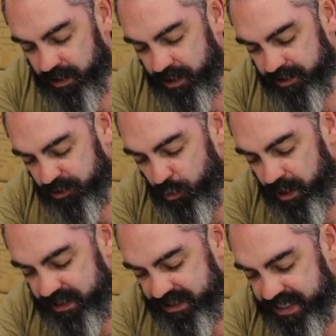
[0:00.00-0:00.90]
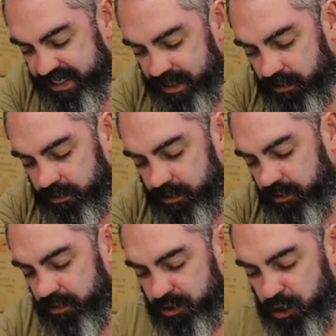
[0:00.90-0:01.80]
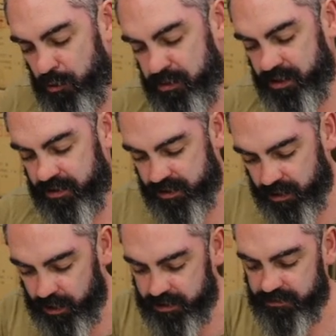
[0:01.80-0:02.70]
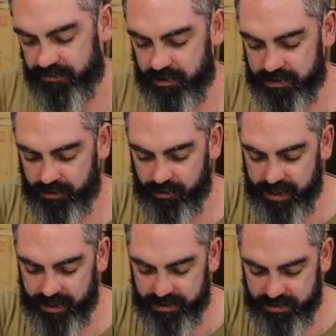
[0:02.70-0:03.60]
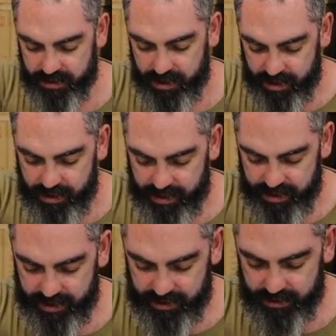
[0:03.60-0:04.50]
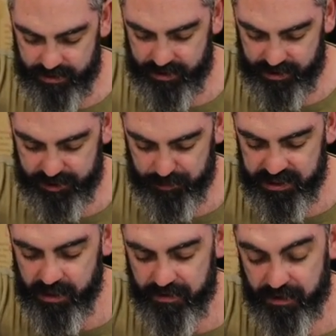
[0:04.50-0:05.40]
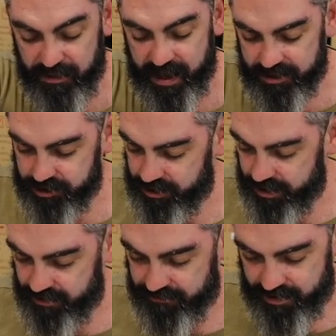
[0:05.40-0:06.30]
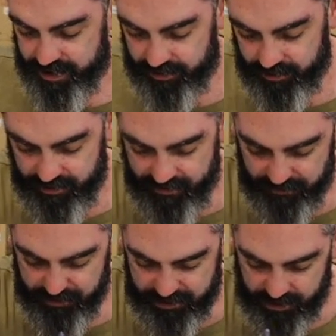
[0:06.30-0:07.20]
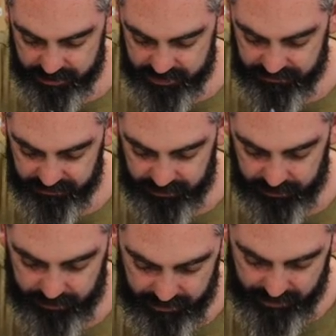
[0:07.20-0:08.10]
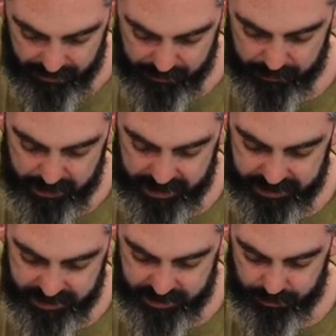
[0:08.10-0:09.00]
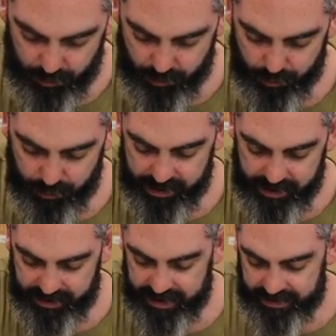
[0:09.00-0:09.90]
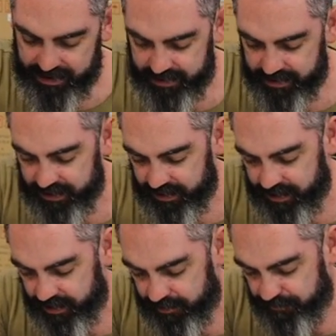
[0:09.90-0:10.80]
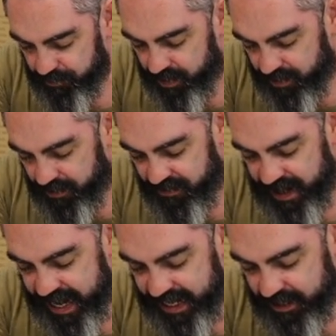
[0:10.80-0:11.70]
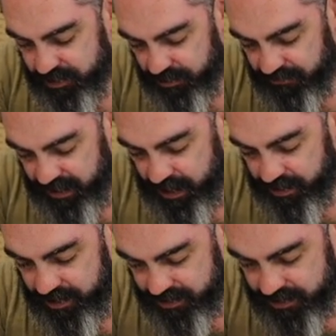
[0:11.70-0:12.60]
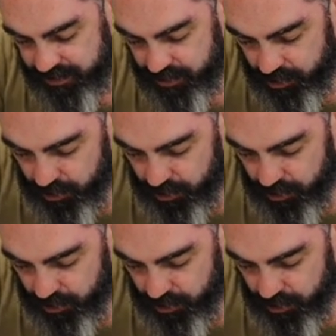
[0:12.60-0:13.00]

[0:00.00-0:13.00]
is quite a detailed sculpture. There's lots of nooks and crannies, and especially on the thatch, you're going to find there's lots of little bits where, in the hay sort of areas,